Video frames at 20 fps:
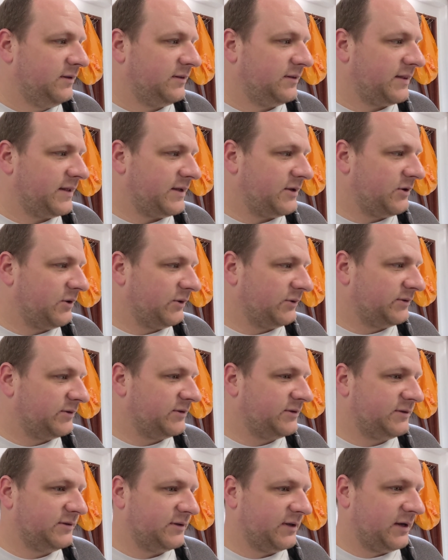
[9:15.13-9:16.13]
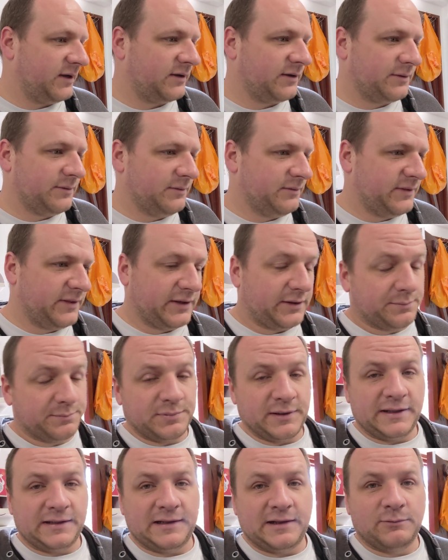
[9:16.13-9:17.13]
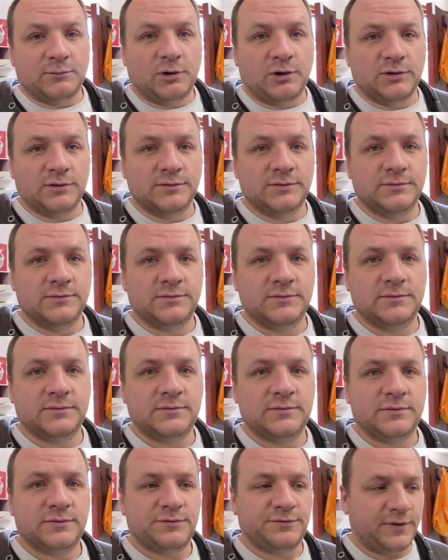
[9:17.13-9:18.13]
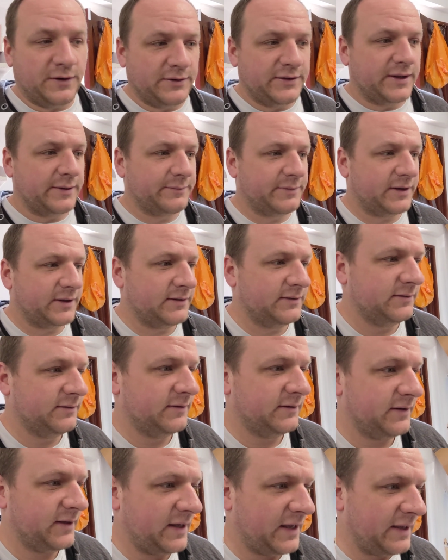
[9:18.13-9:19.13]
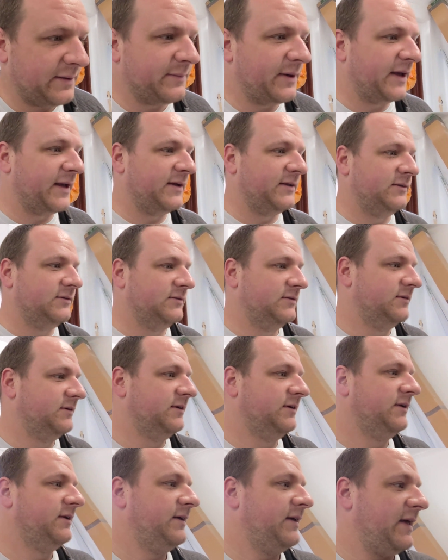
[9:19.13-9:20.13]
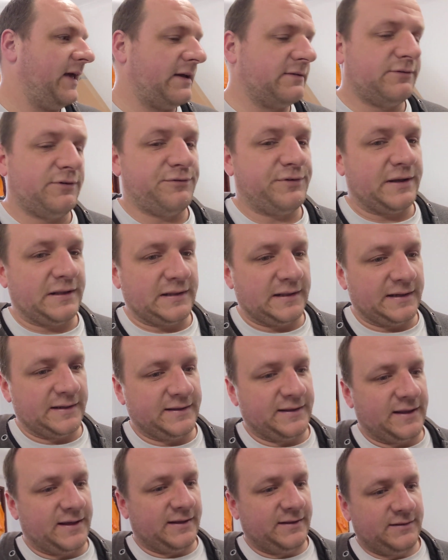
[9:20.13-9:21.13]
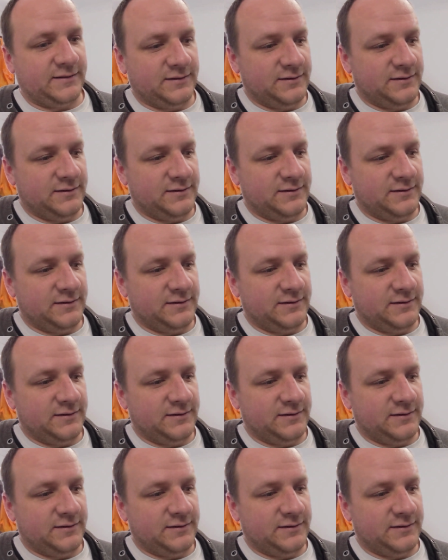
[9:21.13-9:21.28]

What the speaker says: they got the completely wrong phone number, email, everything like that.